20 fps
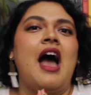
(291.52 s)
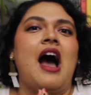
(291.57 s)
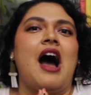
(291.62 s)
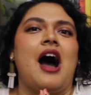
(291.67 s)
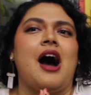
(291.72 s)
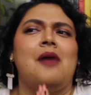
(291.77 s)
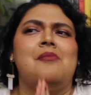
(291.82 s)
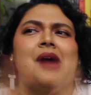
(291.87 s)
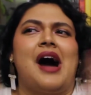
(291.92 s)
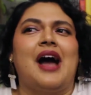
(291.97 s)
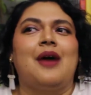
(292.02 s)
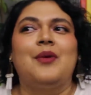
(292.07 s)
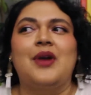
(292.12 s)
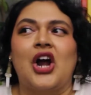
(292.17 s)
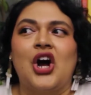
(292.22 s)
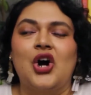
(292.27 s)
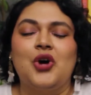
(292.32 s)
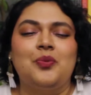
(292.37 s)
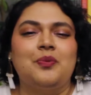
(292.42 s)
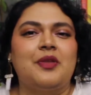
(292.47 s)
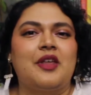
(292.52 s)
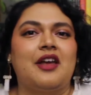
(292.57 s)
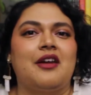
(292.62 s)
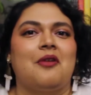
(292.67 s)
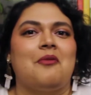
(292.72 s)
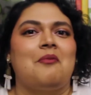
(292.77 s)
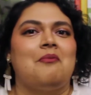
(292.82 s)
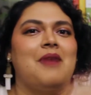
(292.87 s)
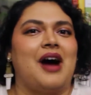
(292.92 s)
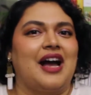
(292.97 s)
I would hope
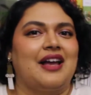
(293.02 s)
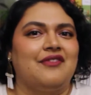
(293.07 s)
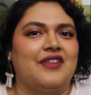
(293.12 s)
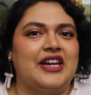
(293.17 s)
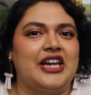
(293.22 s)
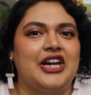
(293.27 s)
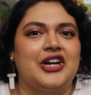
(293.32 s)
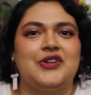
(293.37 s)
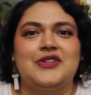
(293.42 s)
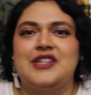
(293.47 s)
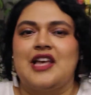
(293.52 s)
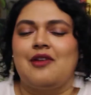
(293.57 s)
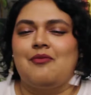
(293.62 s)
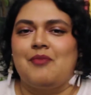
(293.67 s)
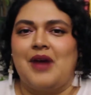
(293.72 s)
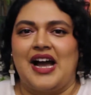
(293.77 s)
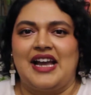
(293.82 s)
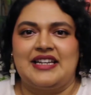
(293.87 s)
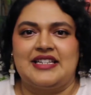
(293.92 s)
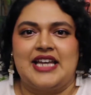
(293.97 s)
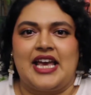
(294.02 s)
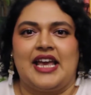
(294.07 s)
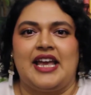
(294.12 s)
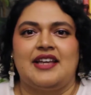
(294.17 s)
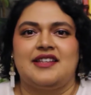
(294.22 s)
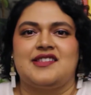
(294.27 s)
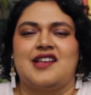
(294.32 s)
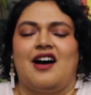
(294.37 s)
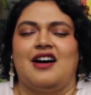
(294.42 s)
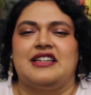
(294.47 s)
that my videos and my
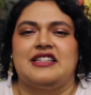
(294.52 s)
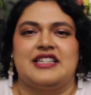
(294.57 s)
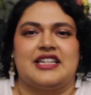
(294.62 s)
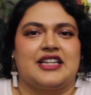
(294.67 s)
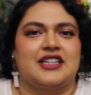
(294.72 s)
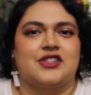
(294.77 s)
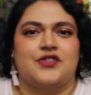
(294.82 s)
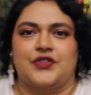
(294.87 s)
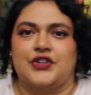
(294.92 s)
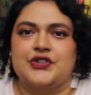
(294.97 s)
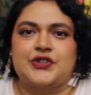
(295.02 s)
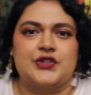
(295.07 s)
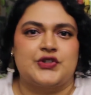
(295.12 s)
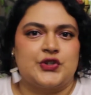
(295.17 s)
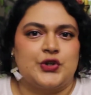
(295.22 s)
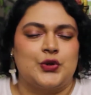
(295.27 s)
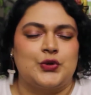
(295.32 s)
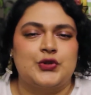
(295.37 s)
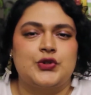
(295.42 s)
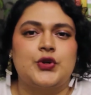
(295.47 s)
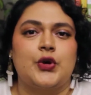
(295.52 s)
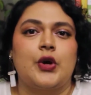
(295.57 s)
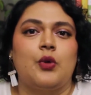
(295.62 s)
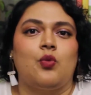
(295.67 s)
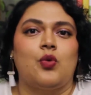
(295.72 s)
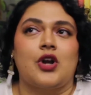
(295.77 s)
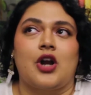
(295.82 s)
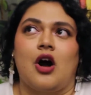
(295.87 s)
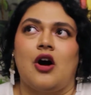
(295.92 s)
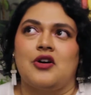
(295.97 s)
takes on Dickens versus Tolstoy
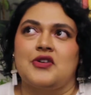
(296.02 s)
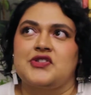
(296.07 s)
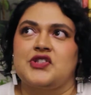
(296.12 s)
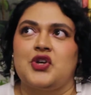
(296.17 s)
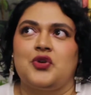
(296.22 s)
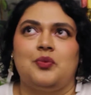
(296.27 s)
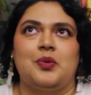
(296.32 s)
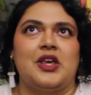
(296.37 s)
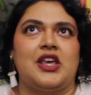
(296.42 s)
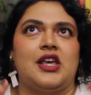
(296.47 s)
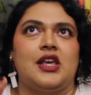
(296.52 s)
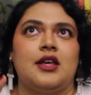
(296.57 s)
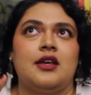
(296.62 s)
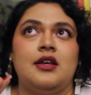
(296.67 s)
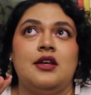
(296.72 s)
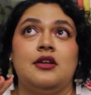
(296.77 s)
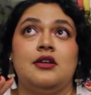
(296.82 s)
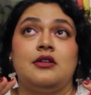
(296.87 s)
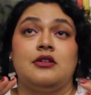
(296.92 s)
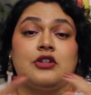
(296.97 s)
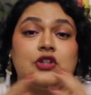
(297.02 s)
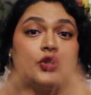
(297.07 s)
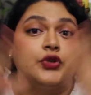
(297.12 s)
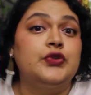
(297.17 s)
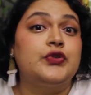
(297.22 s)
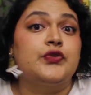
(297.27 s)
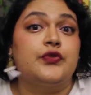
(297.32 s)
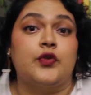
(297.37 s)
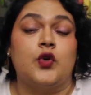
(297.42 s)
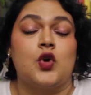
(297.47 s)
would also be
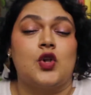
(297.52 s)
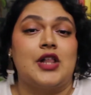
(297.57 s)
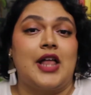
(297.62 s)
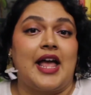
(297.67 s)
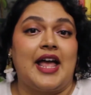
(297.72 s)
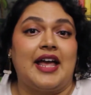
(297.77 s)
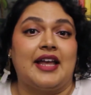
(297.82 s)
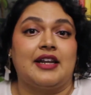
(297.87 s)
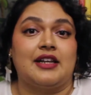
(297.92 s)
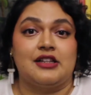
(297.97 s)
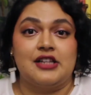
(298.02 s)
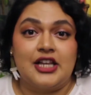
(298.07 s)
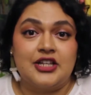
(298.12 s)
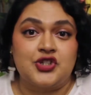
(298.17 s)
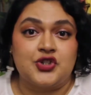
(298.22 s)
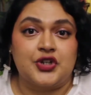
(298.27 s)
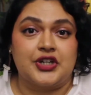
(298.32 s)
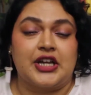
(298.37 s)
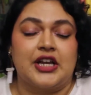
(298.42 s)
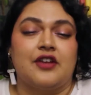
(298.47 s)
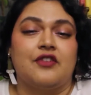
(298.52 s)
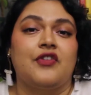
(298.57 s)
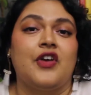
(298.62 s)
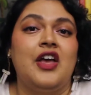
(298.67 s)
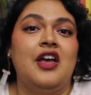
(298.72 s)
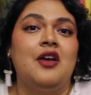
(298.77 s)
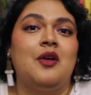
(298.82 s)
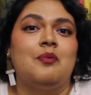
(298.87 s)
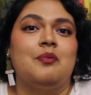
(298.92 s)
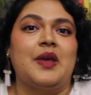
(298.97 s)
useful and illustrative
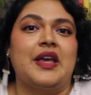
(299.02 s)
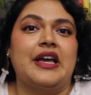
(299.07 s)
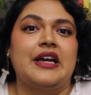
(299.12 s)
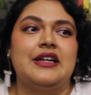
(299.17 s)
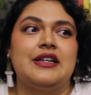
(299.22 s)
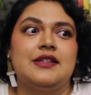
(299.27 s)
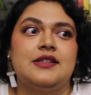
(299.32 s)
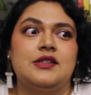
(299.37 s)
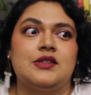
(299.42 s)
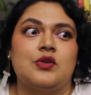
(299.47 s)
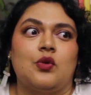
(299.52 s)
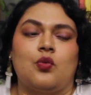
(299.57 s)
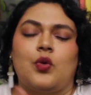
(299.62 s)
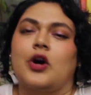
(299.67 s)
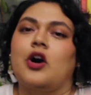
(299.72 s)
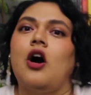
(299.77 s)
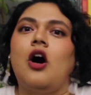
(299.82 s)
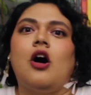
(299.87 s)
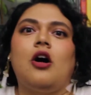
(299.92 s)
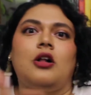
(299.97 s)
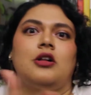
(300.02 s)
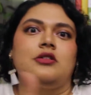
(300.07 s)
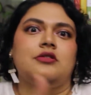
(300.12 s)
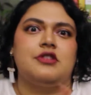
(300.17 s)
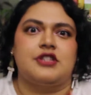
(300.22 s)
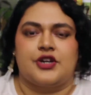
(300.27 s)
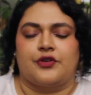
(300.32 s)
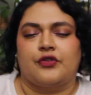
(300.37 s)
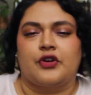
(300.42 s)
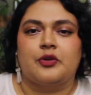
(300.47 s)
because we're all
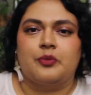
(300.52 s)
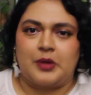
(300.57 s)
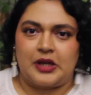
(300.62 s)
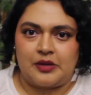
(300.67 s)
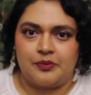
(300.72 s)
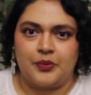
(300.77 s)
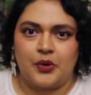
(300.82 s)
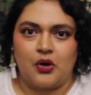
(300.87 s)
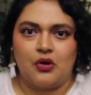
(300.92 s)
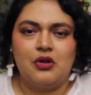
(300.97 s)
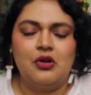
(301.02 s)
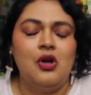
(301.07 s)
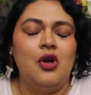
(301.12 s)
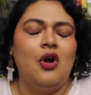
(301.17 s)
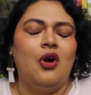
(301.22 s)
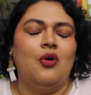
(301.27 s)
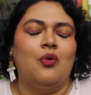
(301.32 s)
different people.